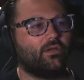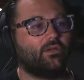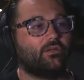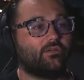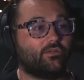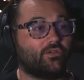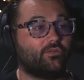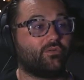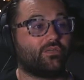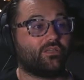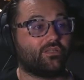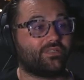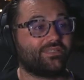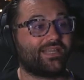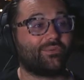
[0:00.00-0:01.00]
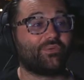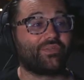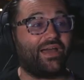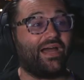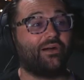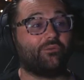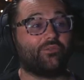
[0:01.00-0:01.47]
Look what it looks like
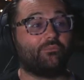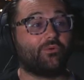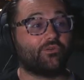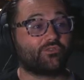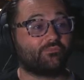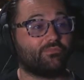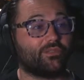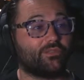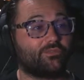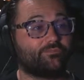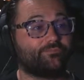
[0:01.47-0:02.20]
without the motion blur.